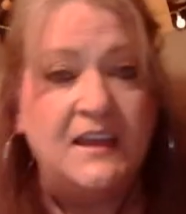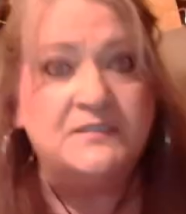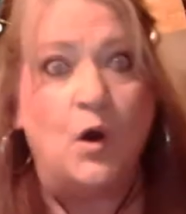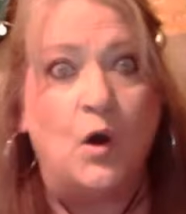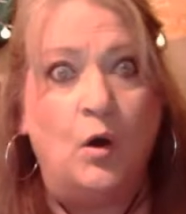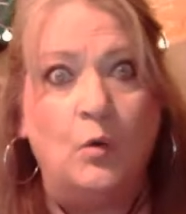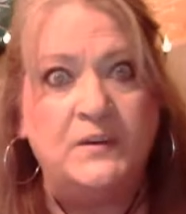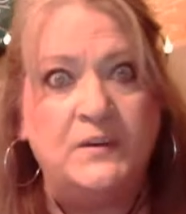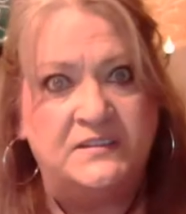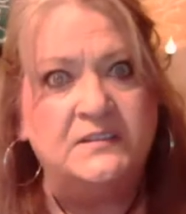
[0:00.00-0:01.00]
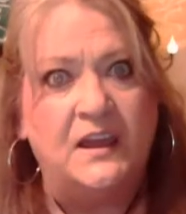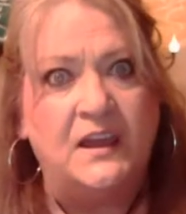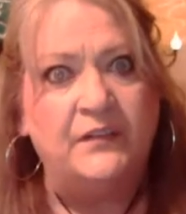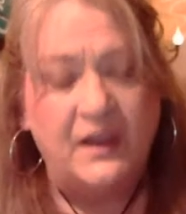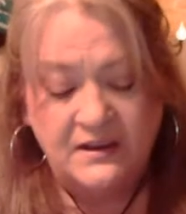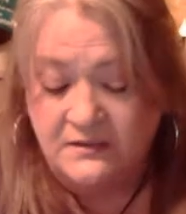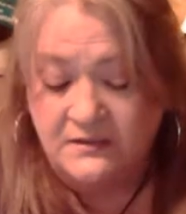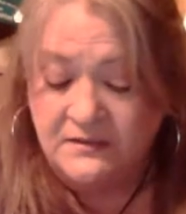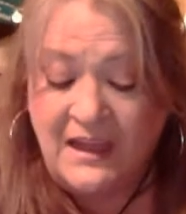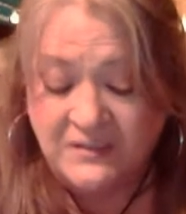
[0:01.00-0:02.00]
is always the day, right?
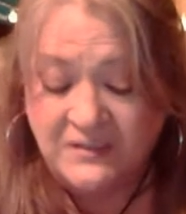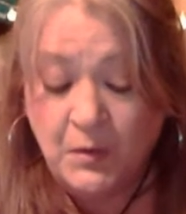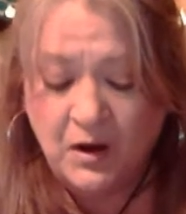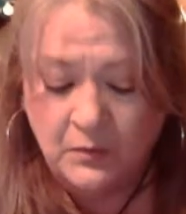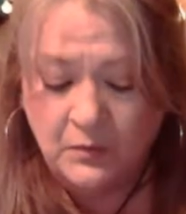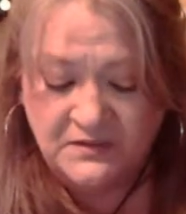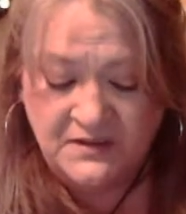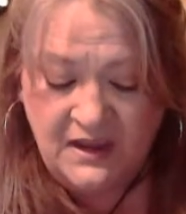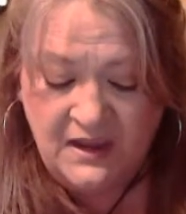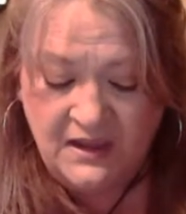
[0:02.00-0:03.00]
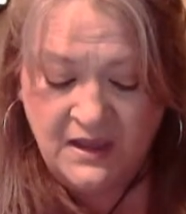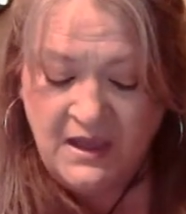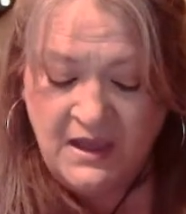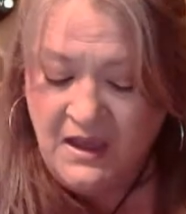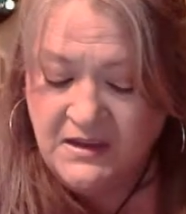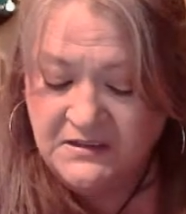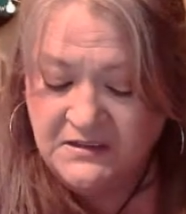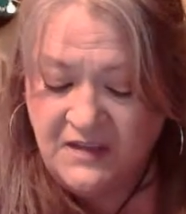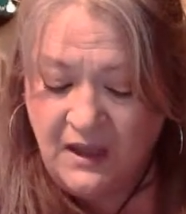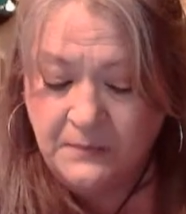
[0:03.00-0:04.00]
It's not tomorrow, it's today. It is
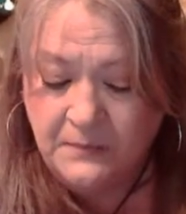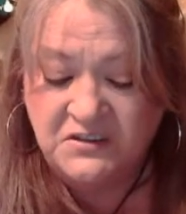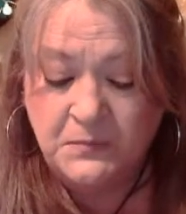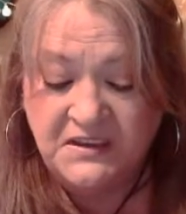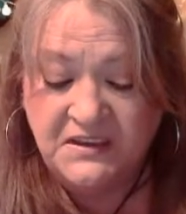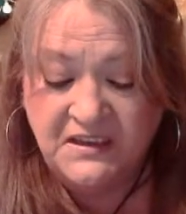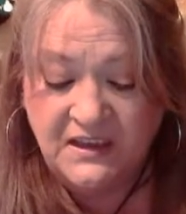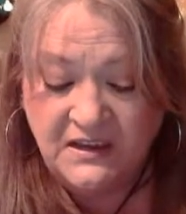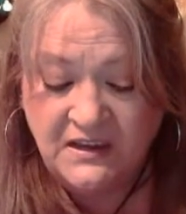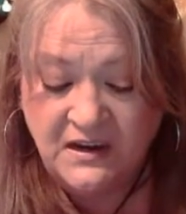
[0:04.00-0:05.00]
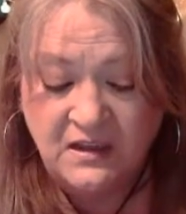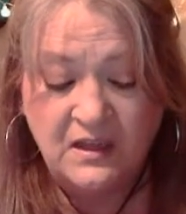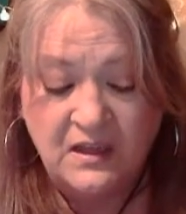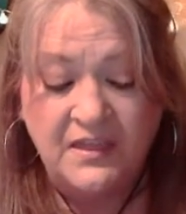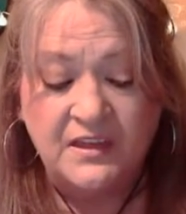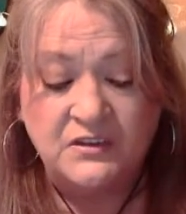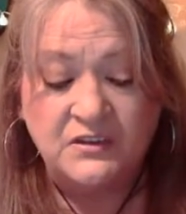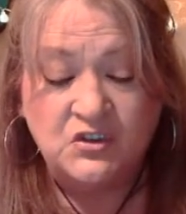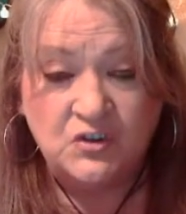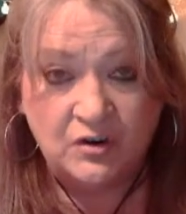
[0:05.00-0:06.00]
time to begin the
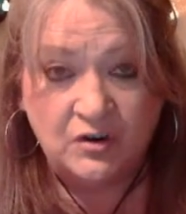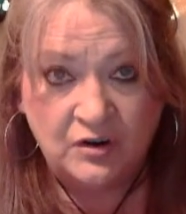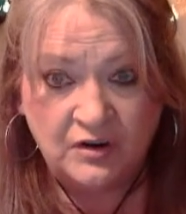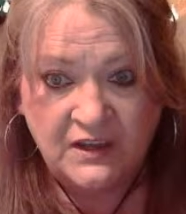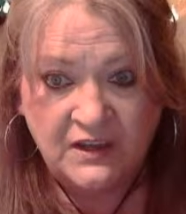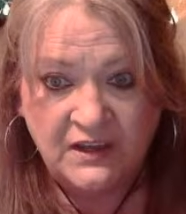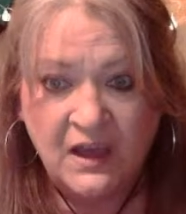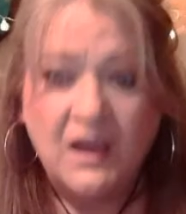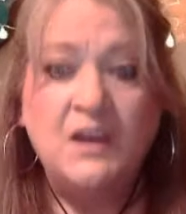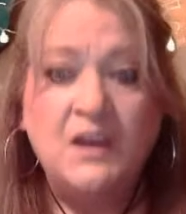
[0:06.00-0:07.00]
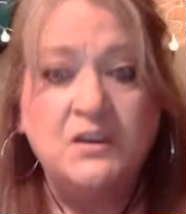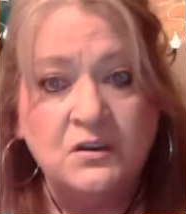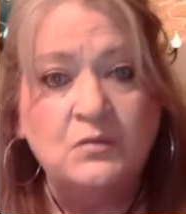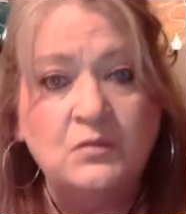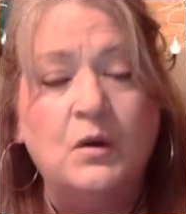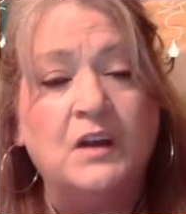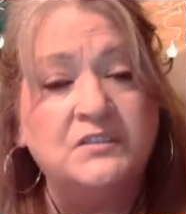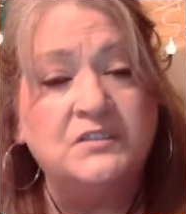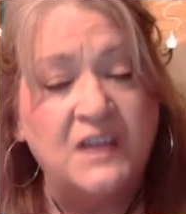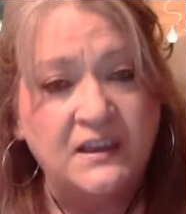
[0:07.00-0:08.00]
journey. You are
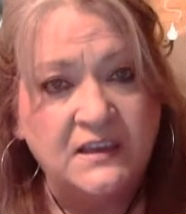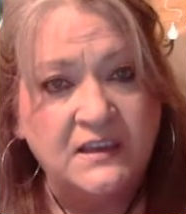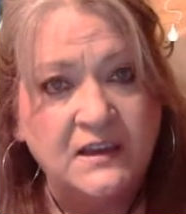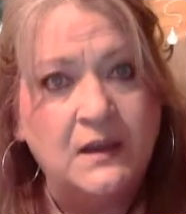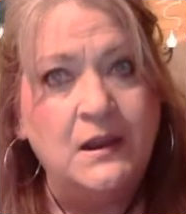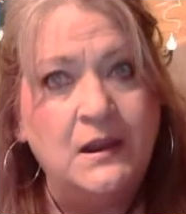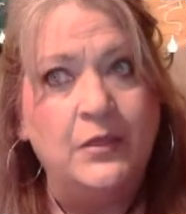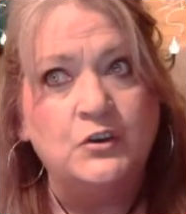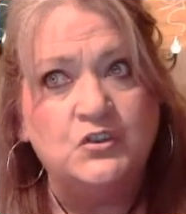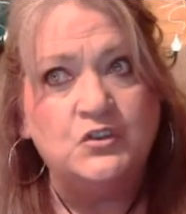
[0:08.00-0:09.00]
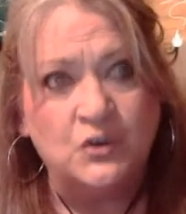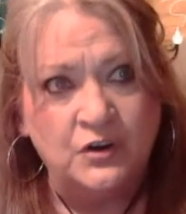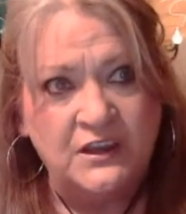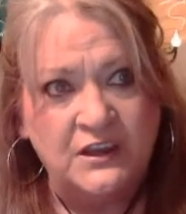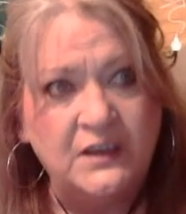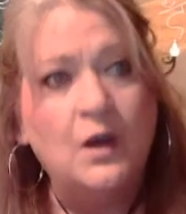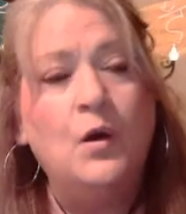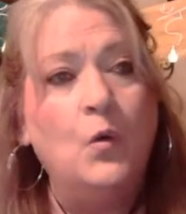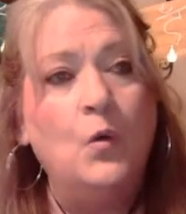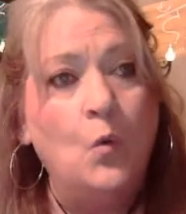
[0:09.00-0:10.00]
taking another journey,
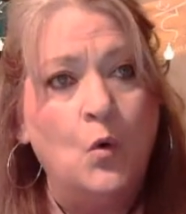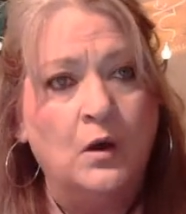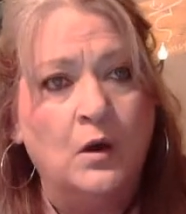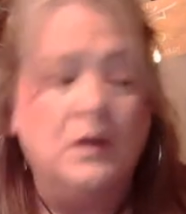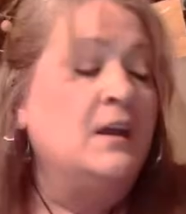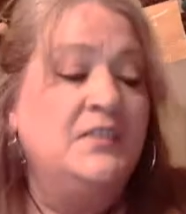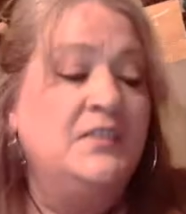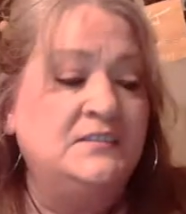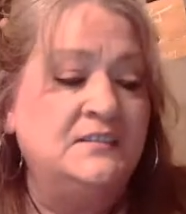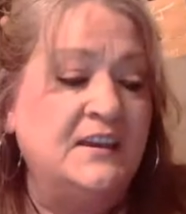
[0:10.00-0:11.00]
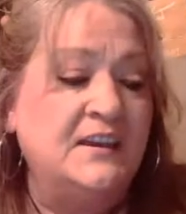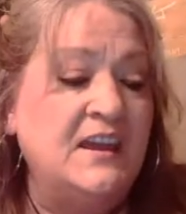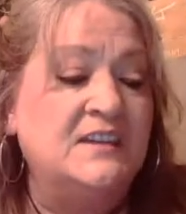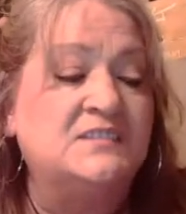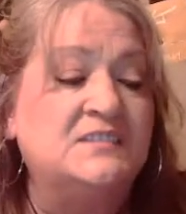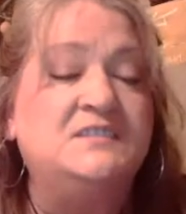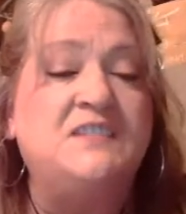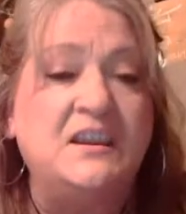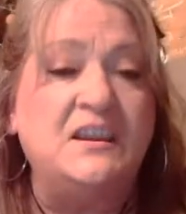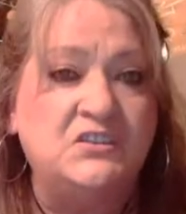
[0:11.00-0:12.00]
or this is like an
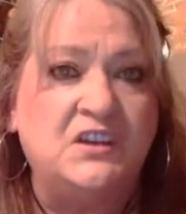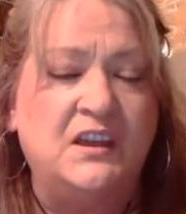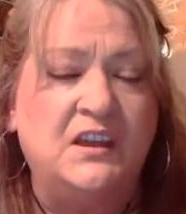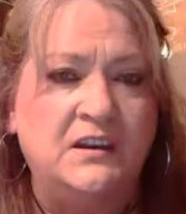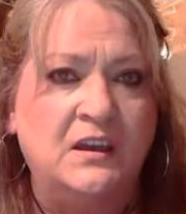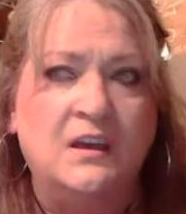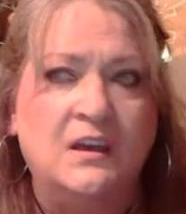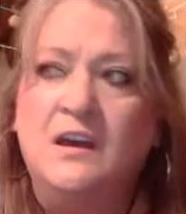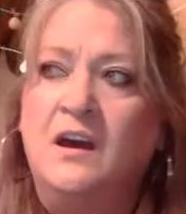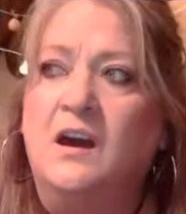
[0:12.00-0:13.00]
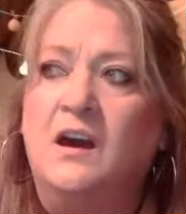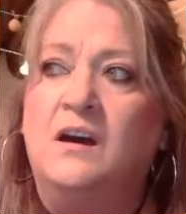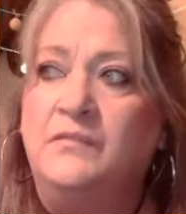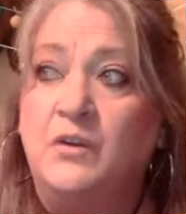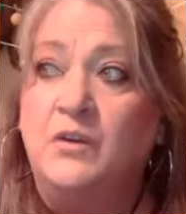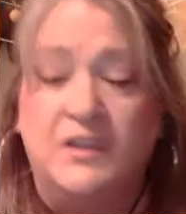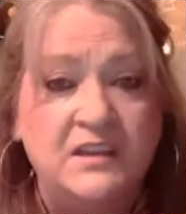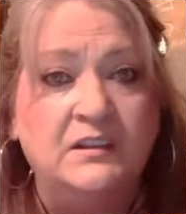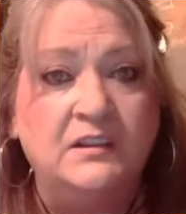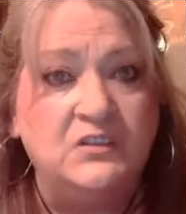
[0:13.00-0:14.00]
extension of your
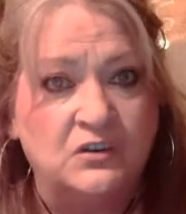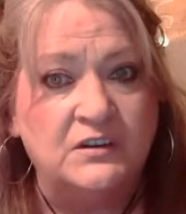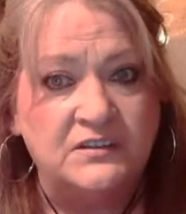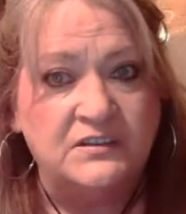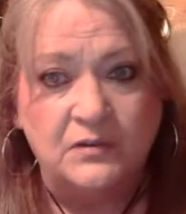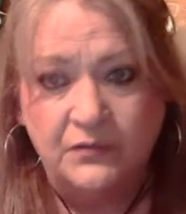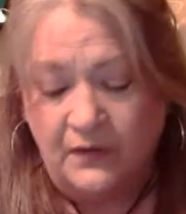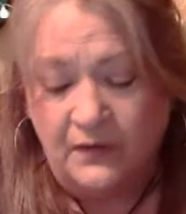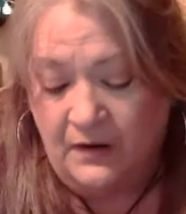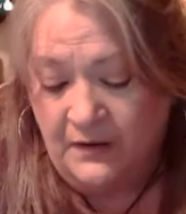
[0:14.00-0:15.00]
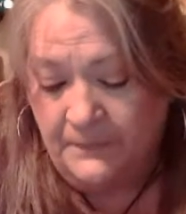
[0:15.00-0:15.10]
healing journey so far.